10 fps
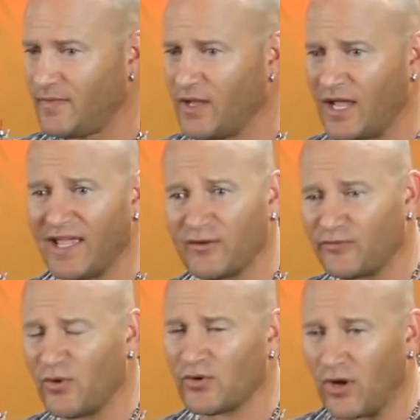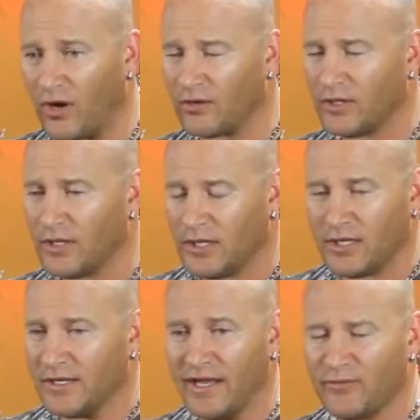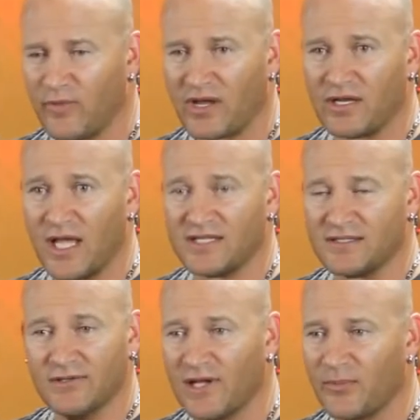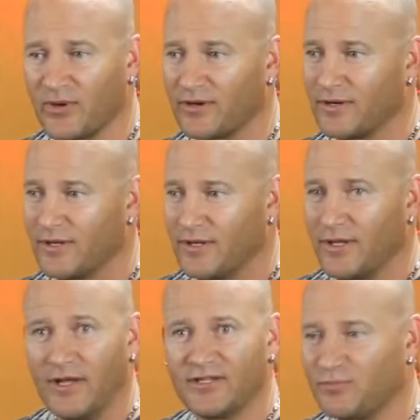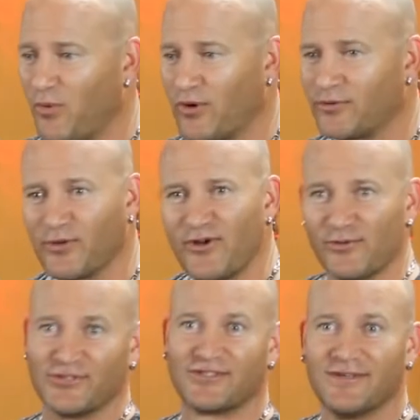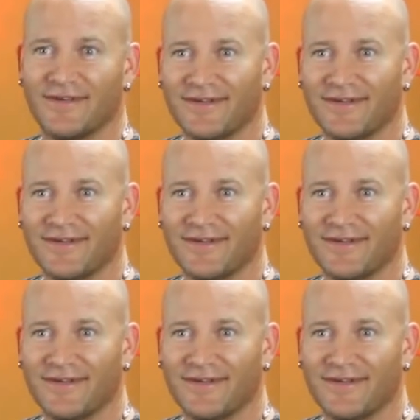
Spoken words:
and I get a phone call, and I didn't recognize the number, and it's Morgan Rose.